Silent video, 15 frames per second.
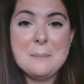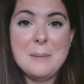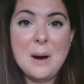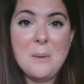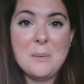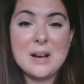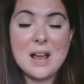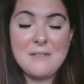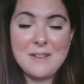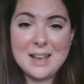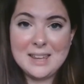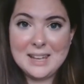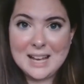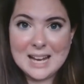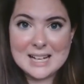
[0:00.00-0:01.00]
But when I
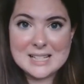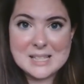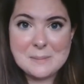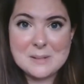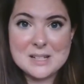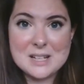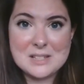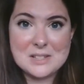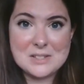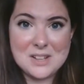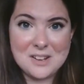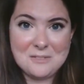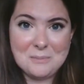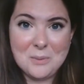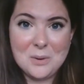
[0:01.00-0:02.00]
finally got accepted as a
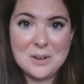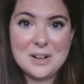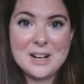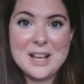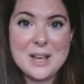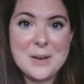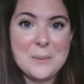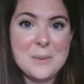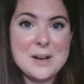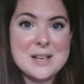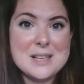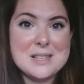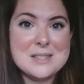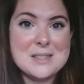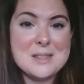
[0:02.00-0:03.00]
sophomore, it
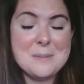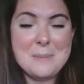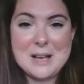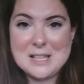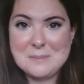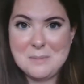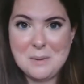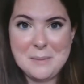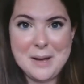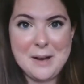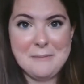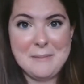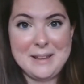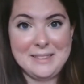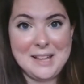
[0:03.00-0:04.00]
was the best moment
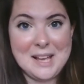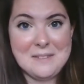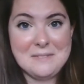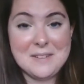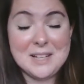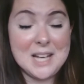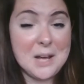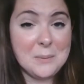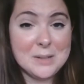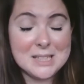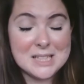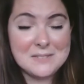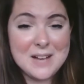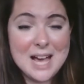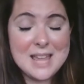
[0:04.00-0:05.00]
of my life, and I
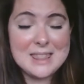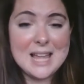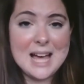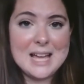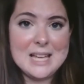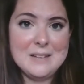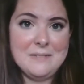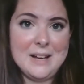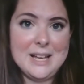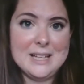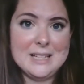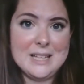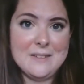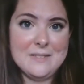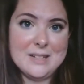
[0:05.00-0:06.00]
wouldn't have had that if I
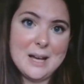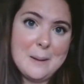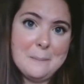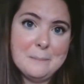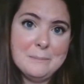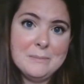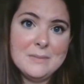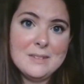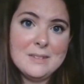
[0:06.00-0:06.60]
had given up.